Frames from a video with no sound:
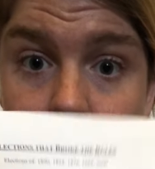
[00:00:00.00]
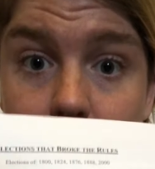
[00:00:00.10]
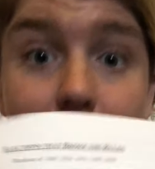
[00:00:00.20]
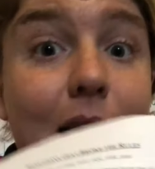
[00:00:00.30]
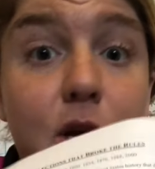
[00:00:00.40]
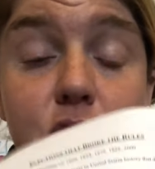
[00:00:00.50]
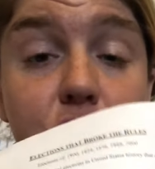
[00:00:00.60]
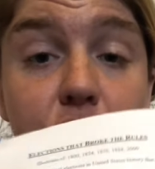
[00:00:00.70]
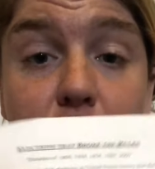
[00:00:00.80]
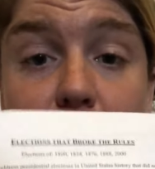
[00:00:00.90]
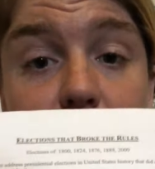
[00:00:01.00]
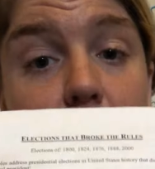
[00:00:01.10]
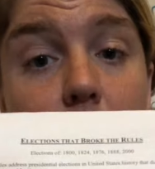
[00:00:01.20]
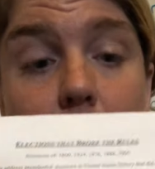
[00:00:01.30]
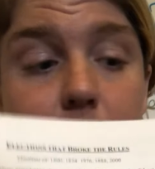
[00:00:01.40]
All right. I usually do this
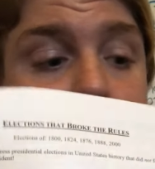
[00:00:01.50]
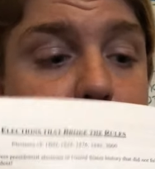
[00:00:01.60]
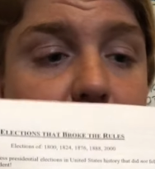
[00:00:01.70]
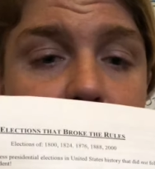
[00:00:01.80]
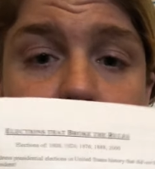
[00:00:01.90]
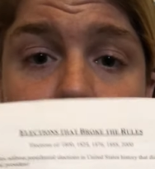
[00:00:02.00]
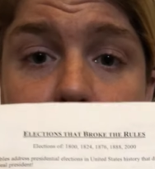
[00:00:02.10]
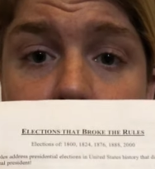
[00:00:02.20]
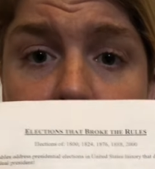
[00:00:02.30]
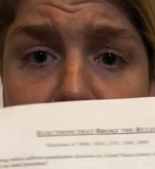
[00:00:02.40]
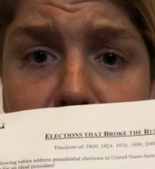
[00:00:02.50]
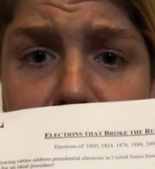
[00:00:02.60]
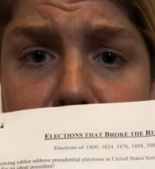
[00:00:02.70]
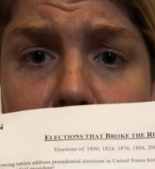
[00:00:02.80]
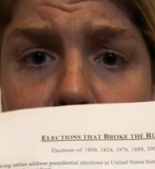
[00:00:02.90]
awesome electoral college